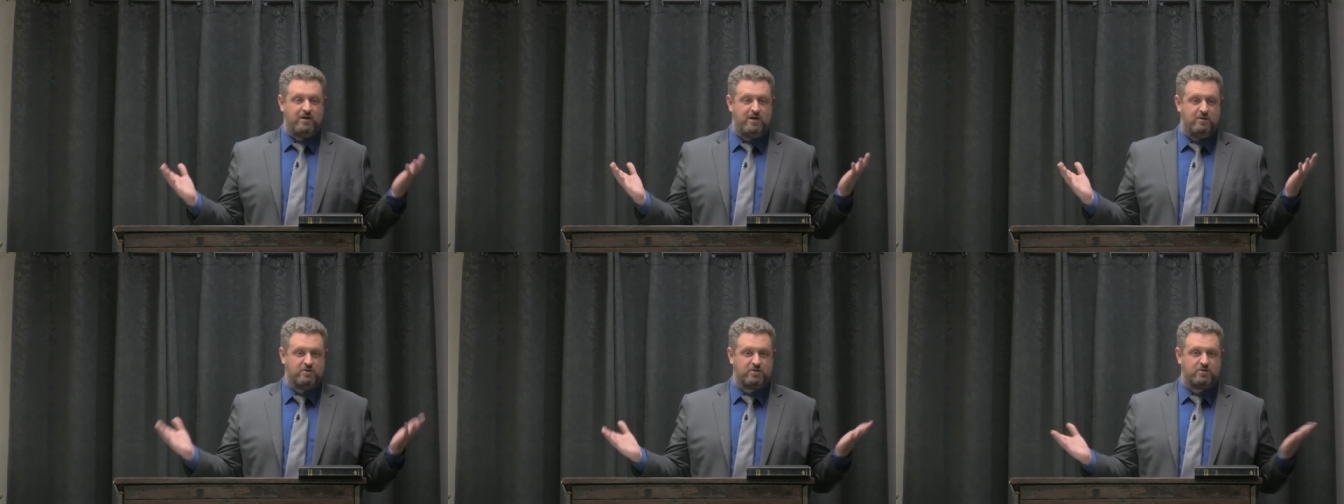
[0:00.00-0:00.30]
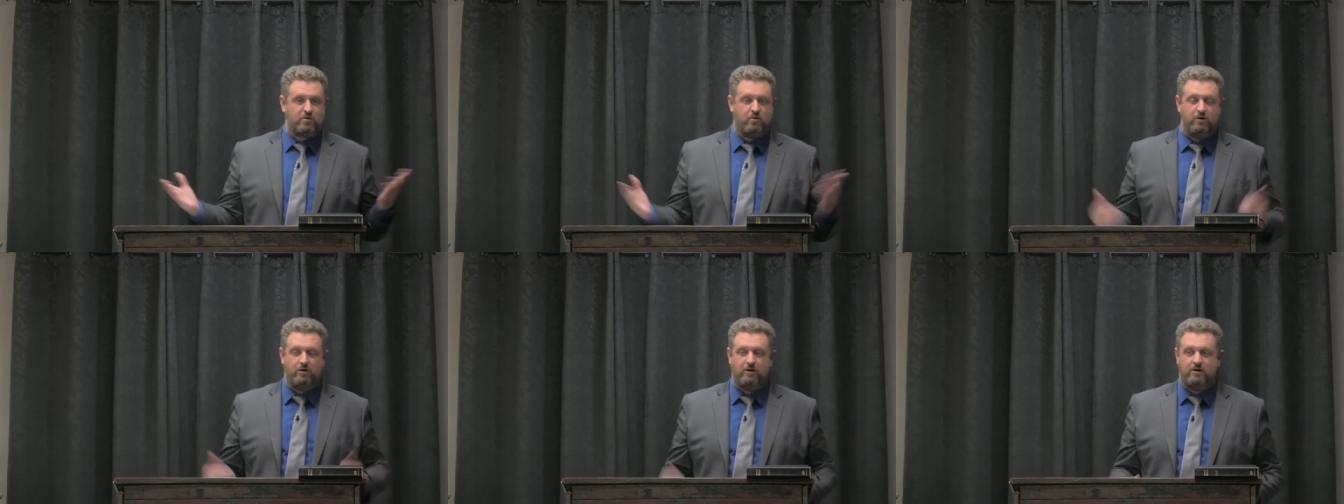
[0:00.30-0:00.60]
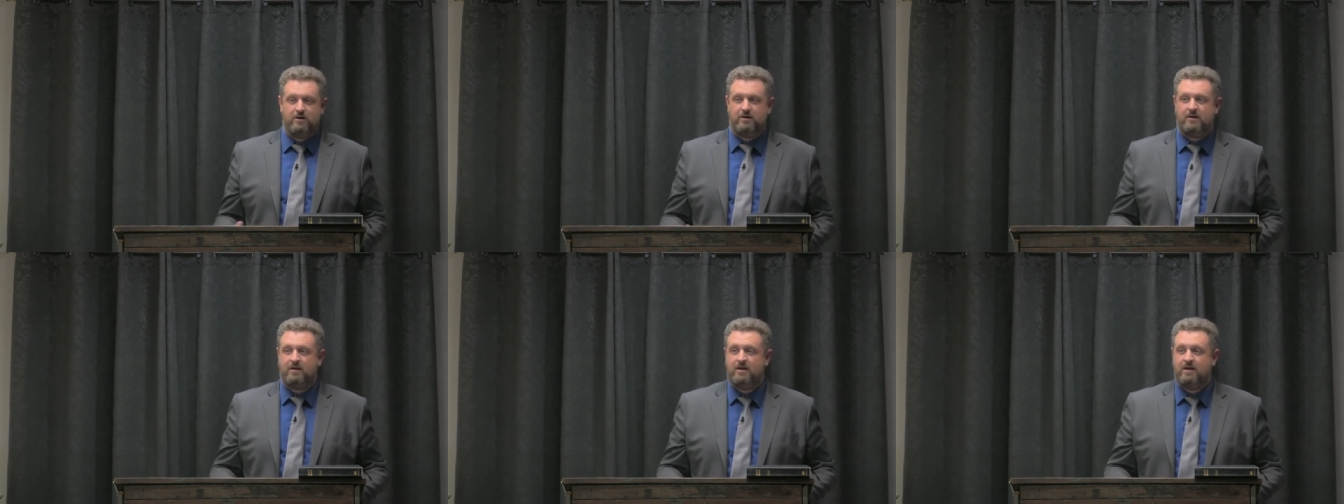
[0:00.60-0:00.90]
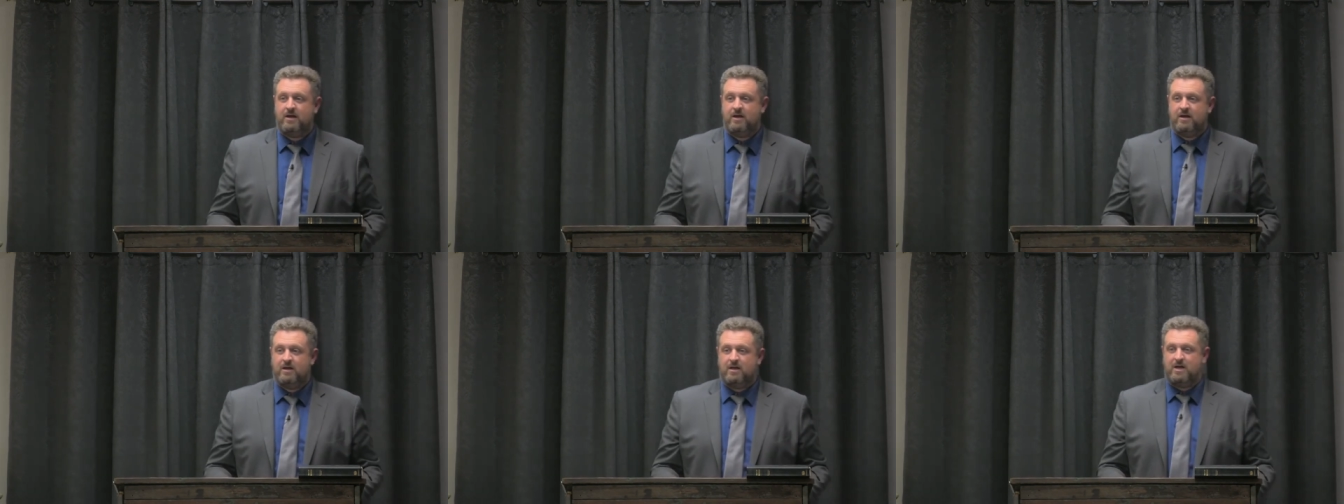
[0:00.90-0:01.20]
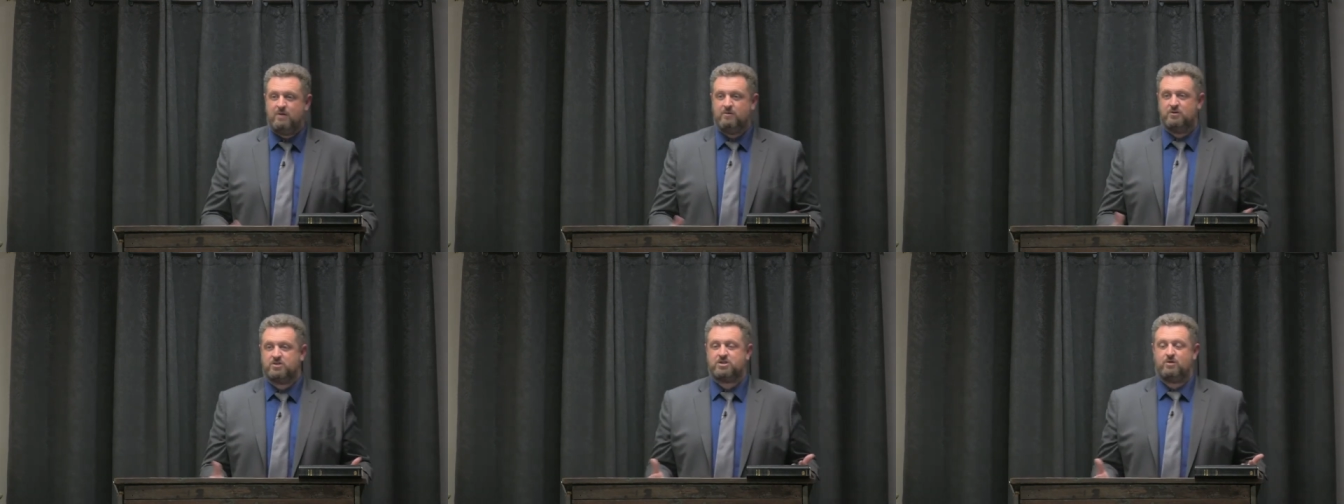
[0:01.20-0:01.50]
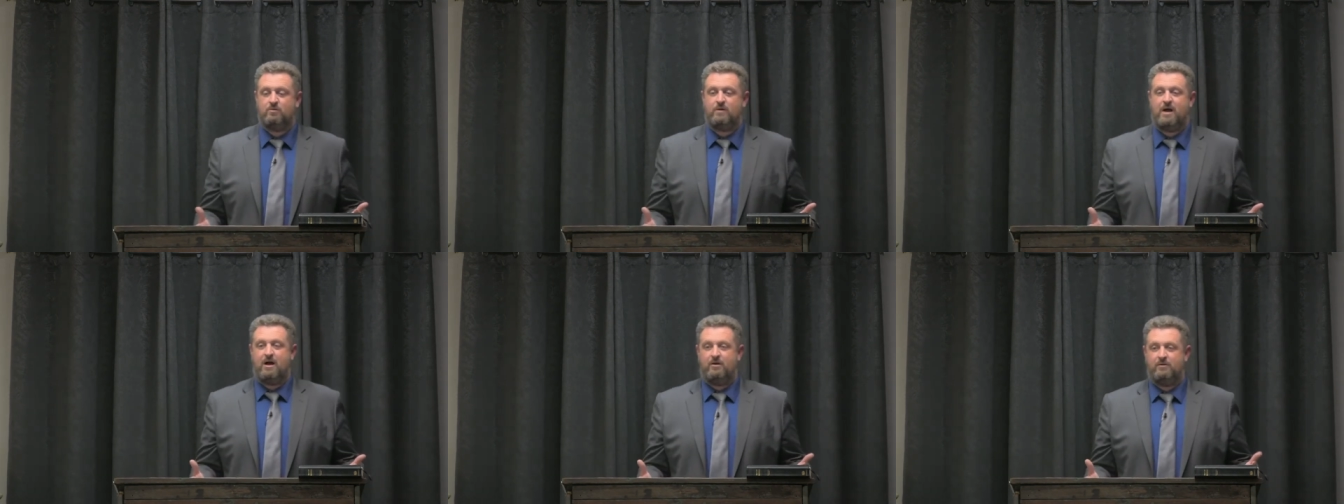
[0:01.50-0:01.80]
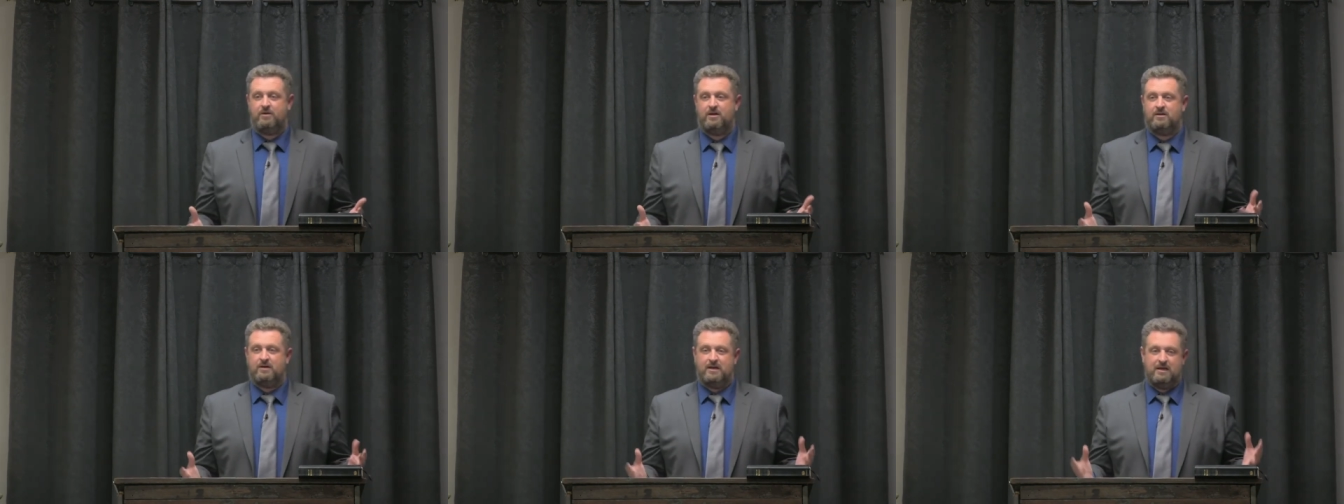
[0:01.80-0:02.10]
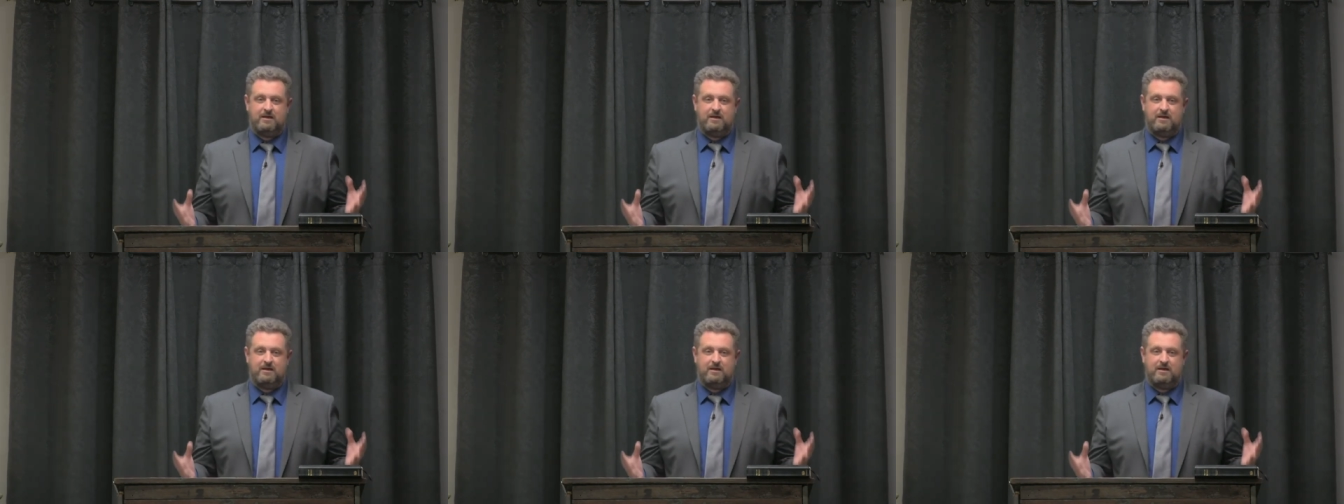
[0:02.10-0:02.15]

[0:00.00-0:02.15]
he was cornered he was surrounded.